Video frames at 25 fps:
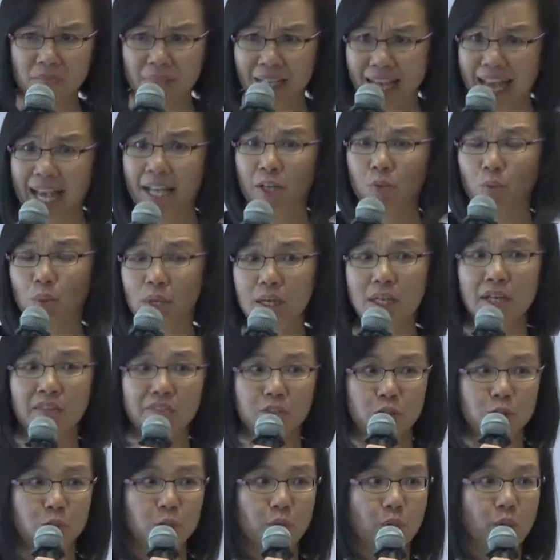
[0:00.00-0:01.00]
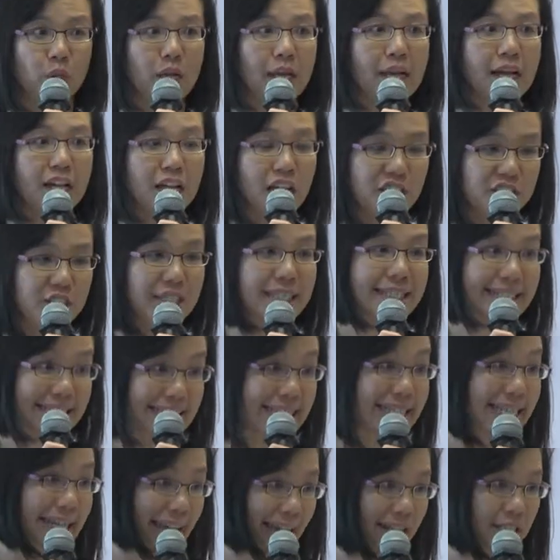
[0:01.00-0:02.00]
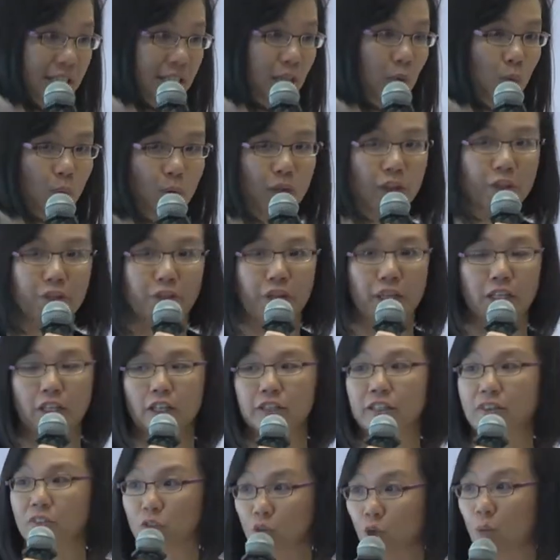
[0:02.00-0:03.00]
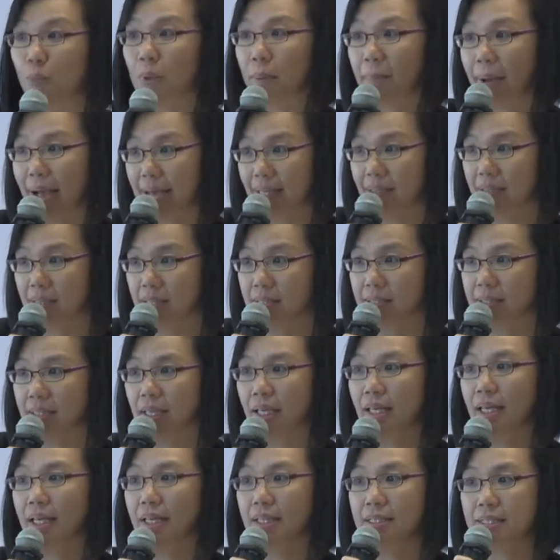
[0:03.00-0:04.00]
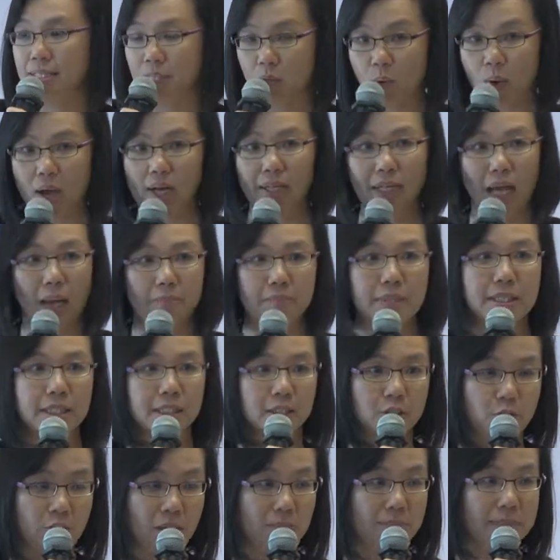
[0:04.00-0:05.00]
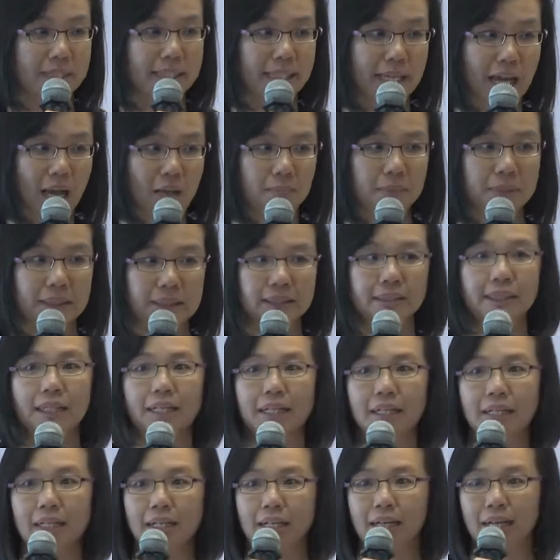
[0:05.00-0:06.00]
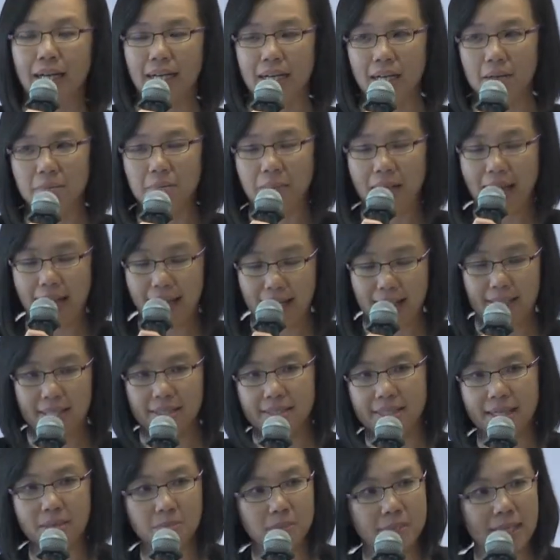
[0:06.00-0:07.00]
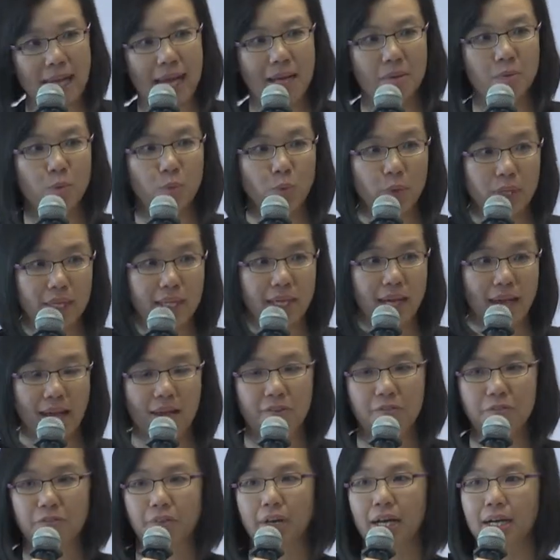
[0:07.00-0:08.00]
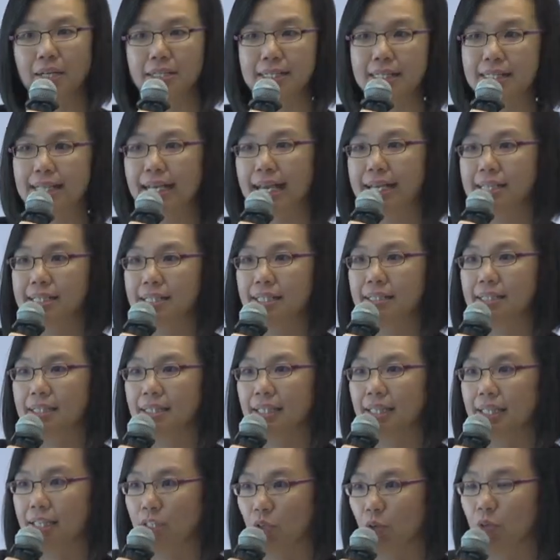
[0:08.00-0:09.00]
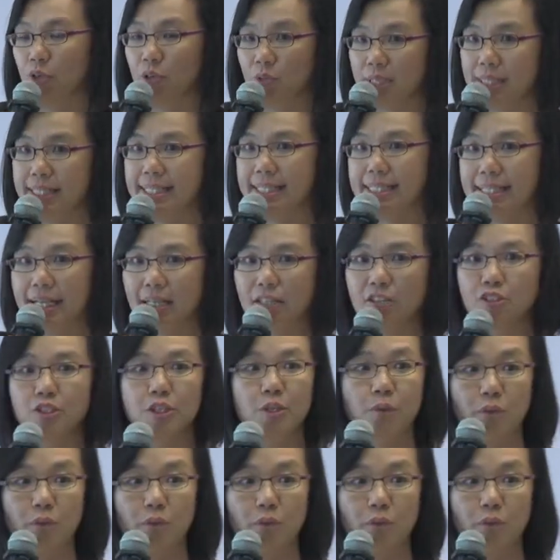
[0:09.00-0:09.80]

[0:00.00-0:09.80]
And we love to actually syndicate with a lot of global partners, Sequoia Capital, UMC Capital. At the same time, we have syndicated, you know, Unity Technology